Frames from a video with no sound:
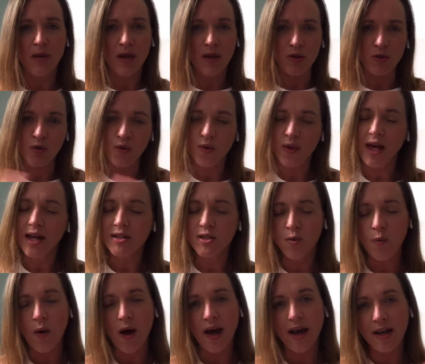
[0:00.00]
So that's
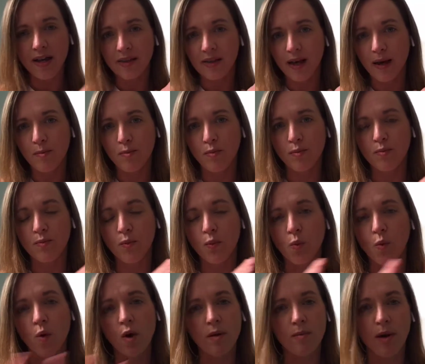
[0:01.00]
why that
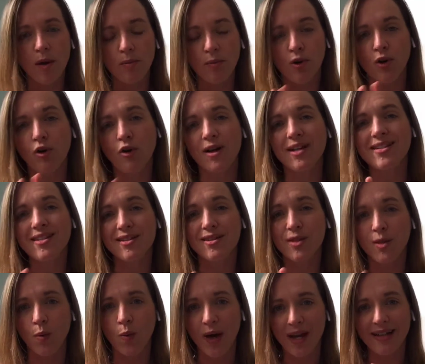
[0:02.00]
warm up progresses
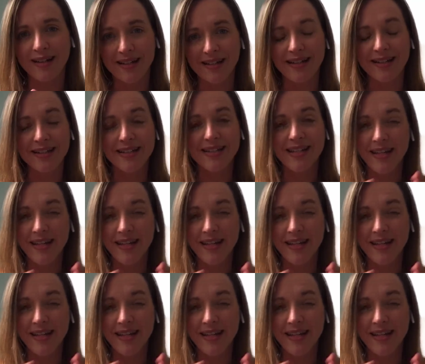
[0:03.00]
the way it is.